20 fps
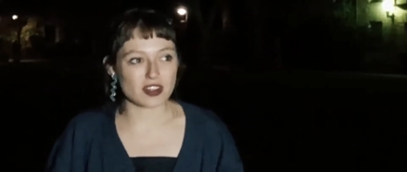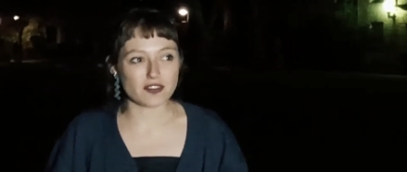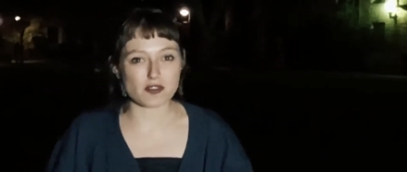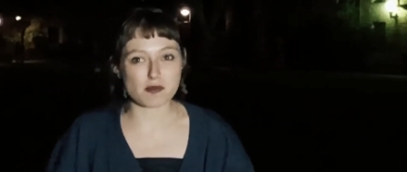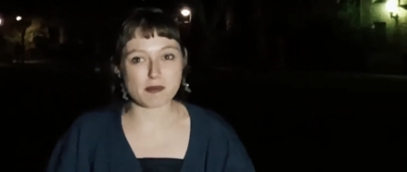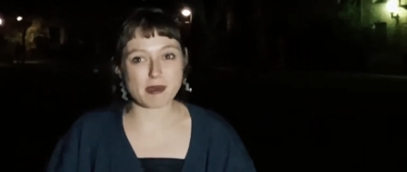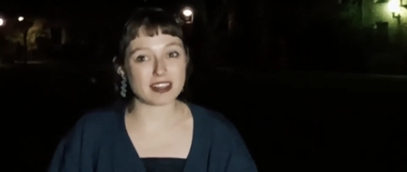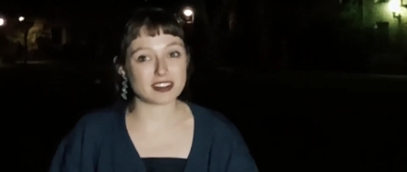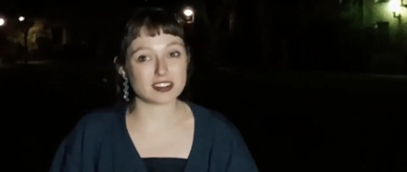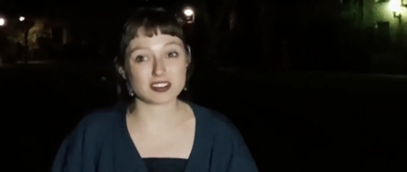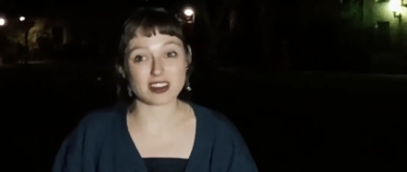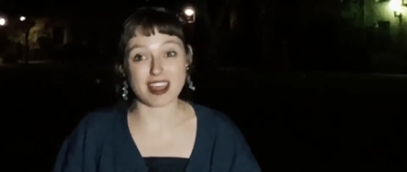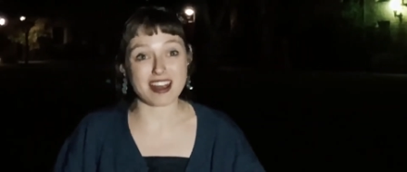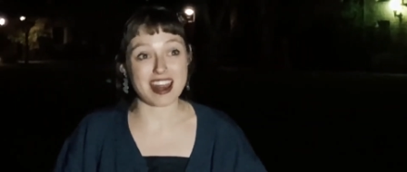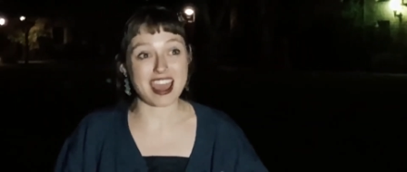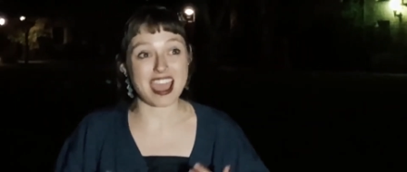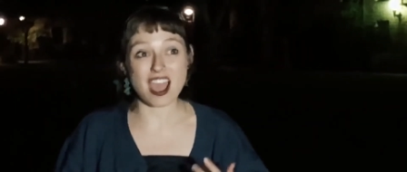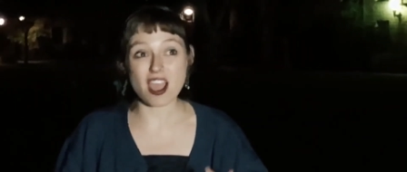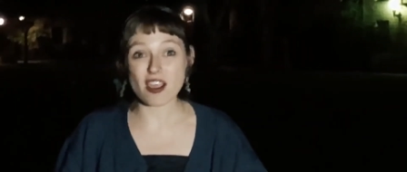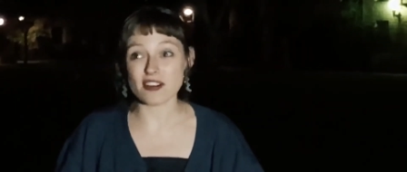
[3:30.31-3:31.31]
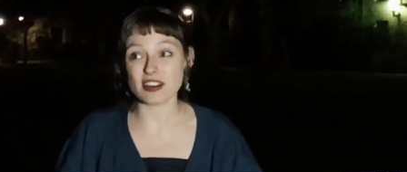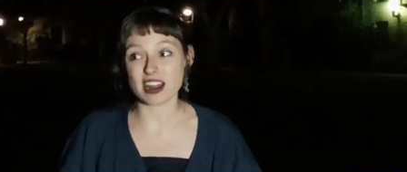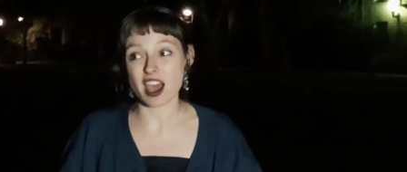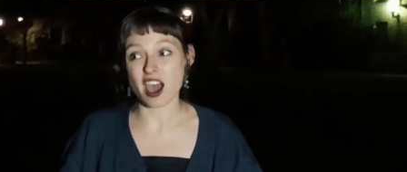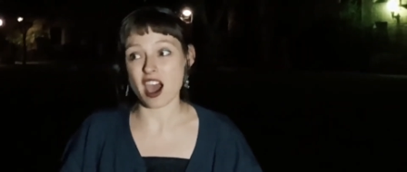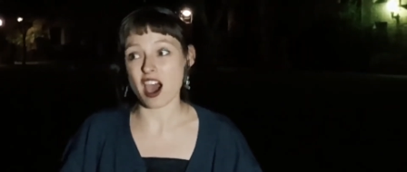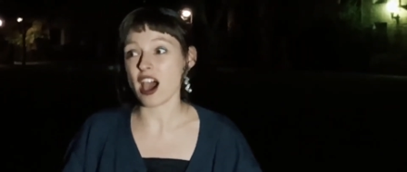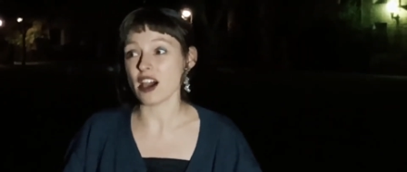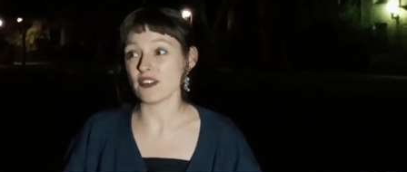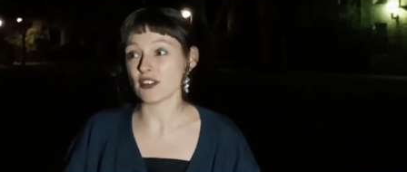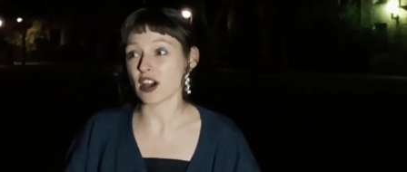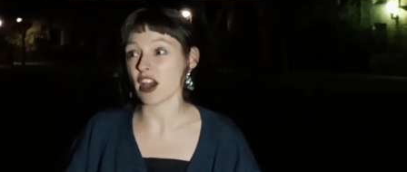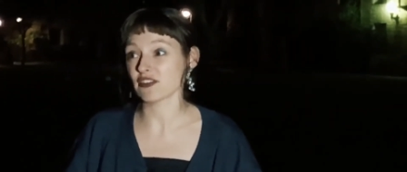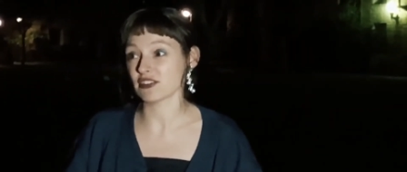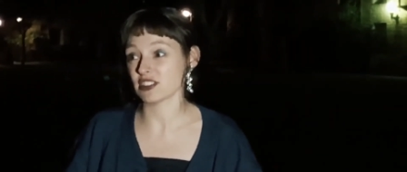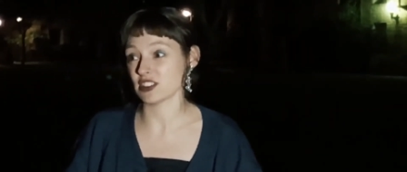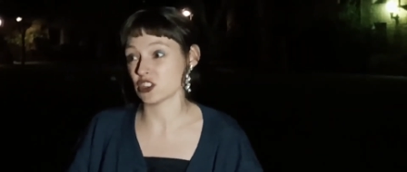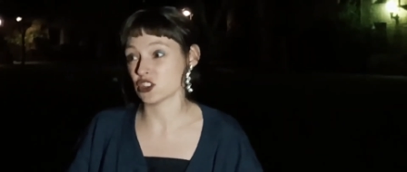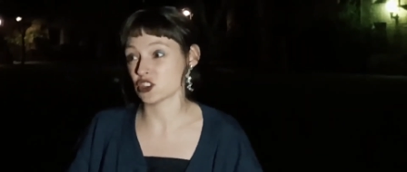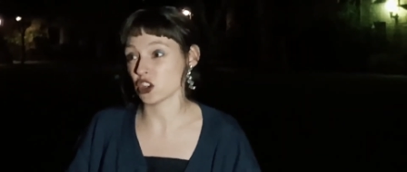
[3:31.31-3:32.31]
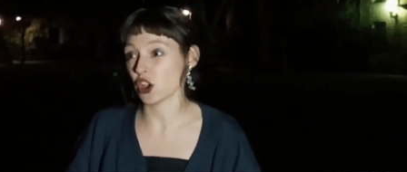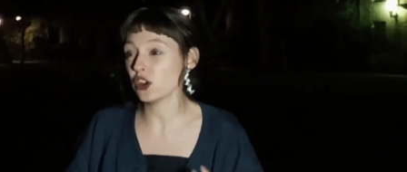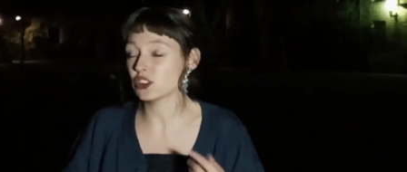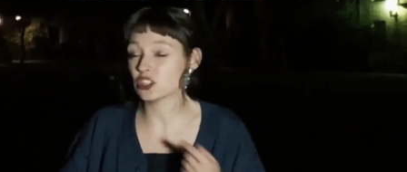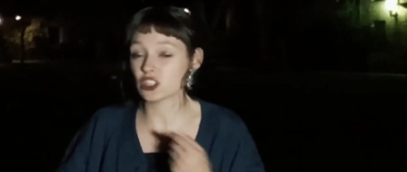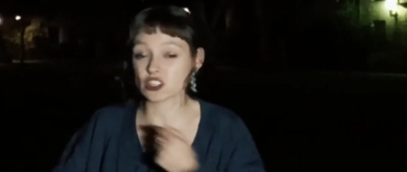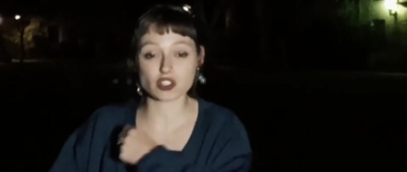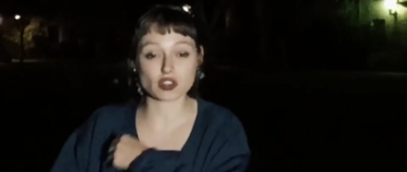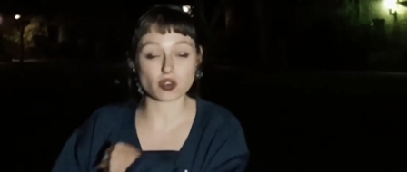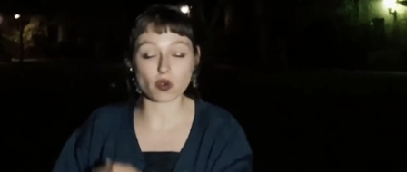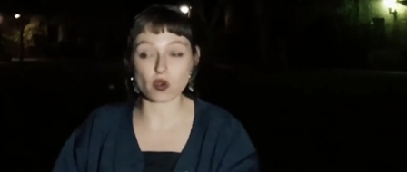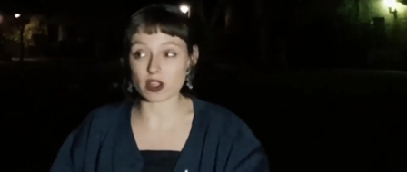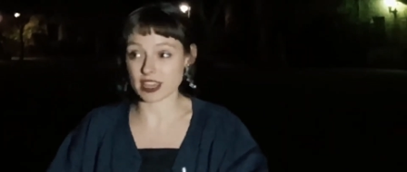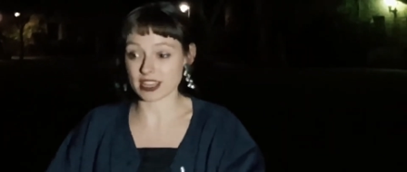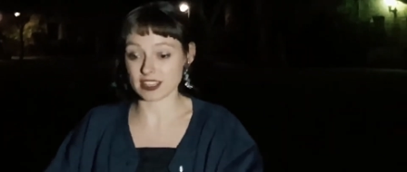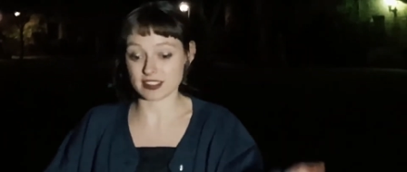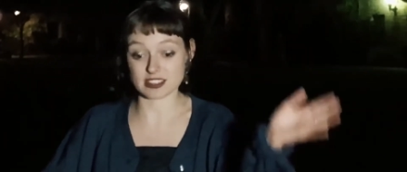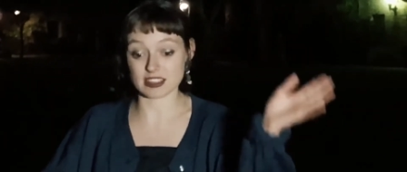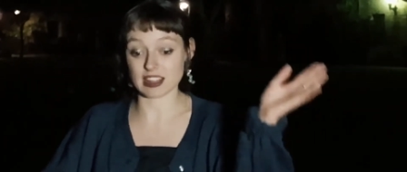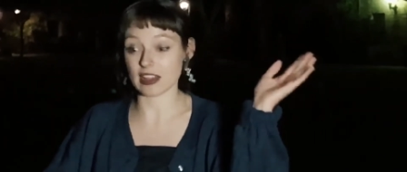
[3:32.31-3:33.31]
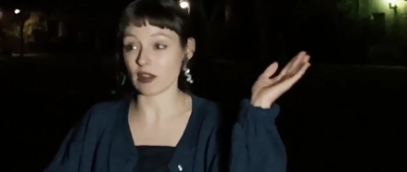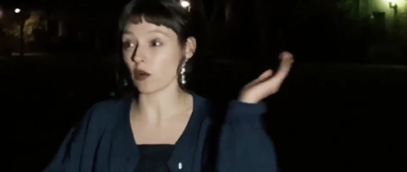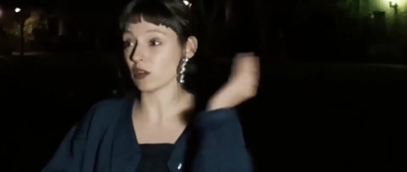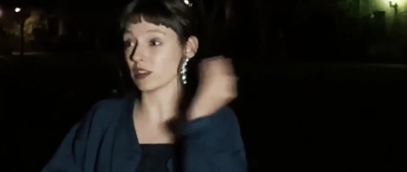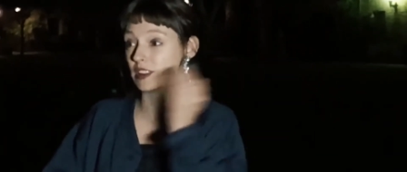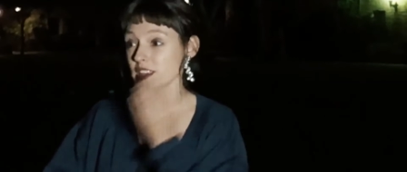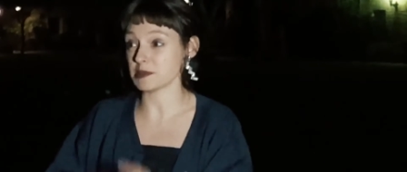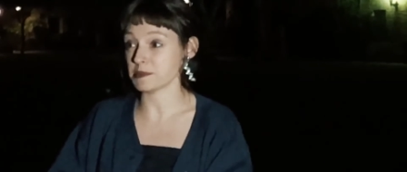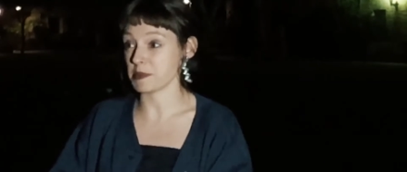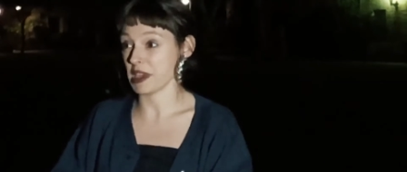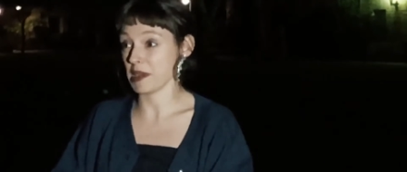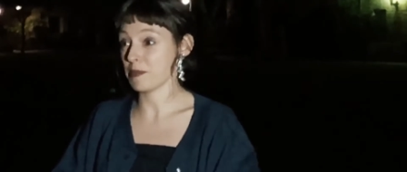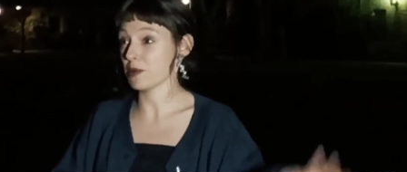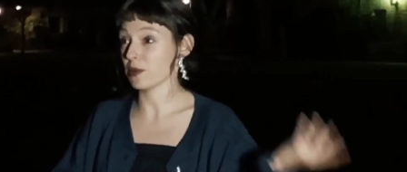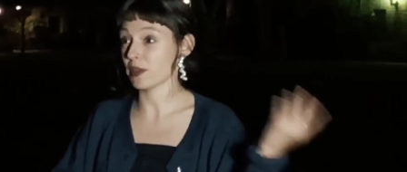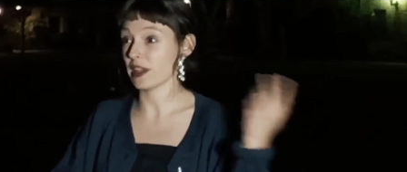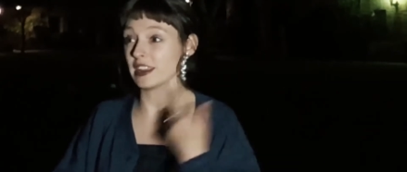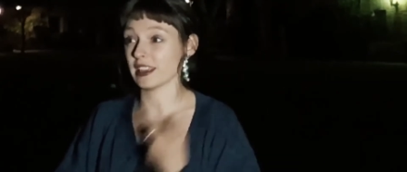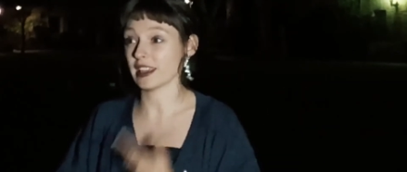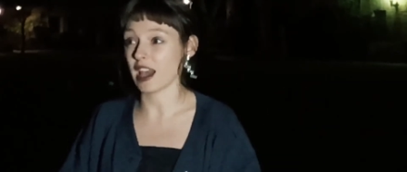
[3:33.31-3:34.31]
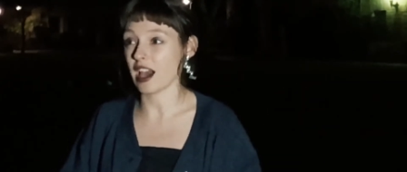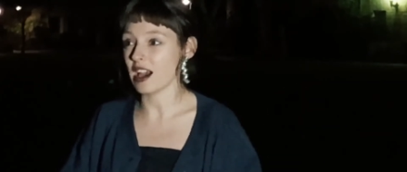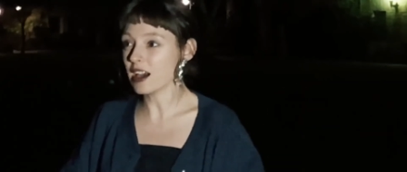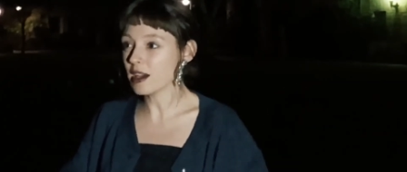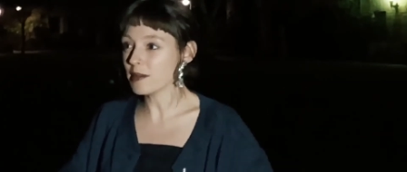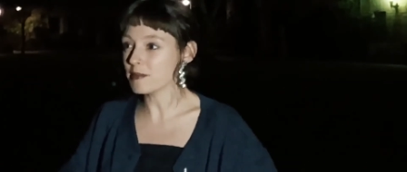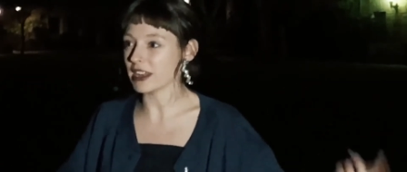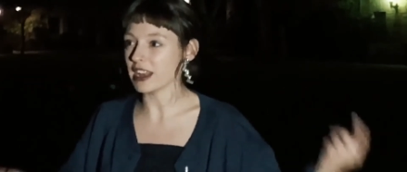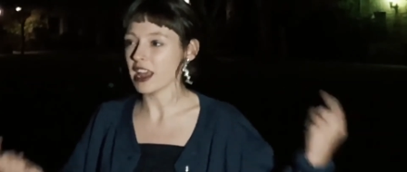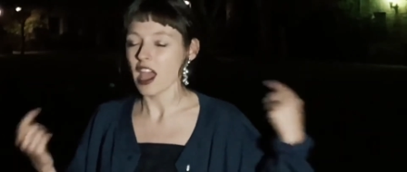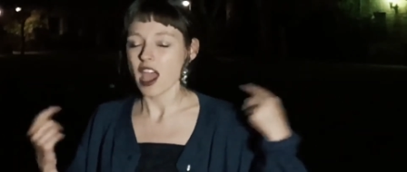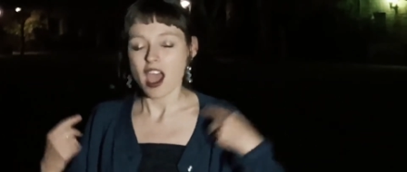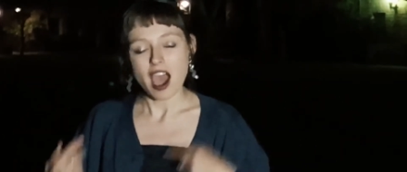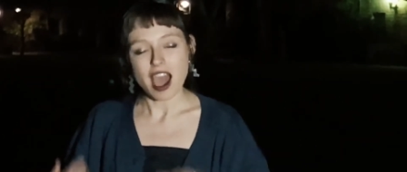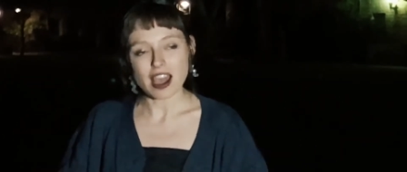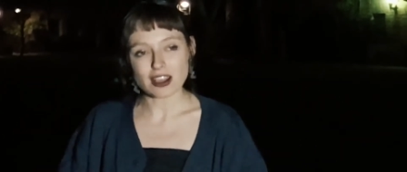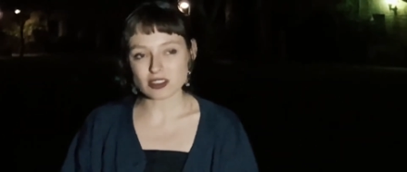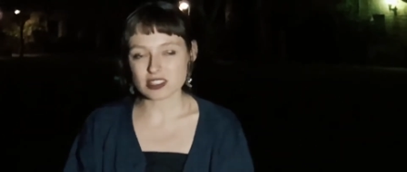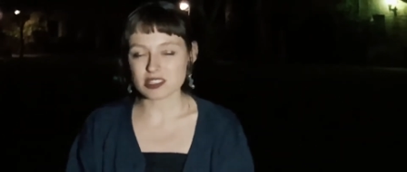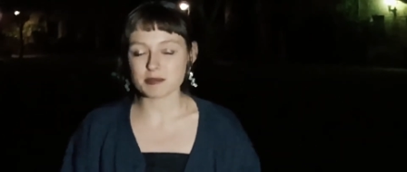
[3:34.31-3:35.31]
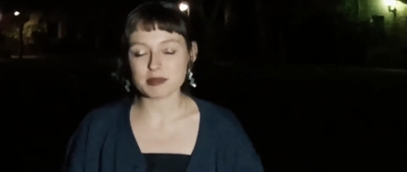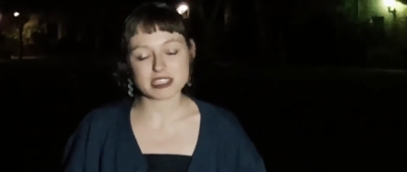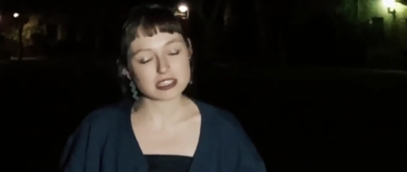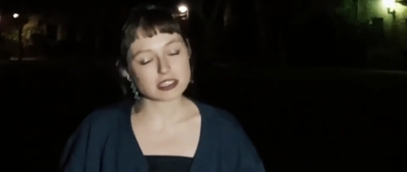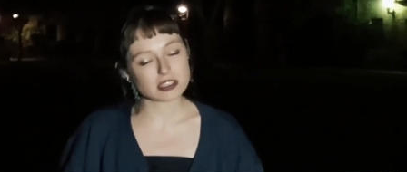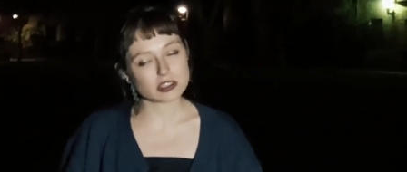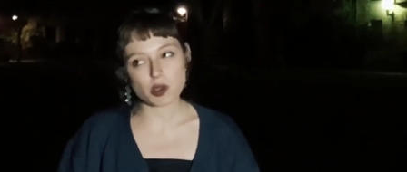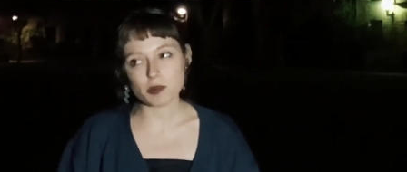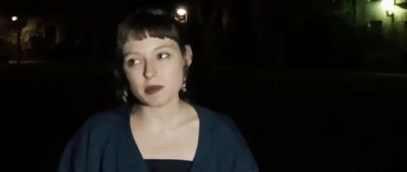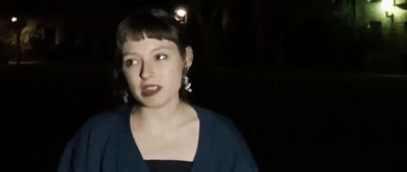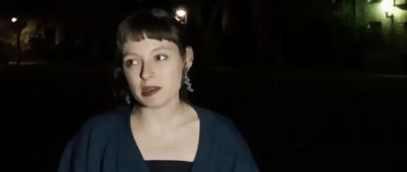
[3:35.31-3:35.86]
for about an hour and a half after the show, just talking to like all these people that had come, and I got to meet so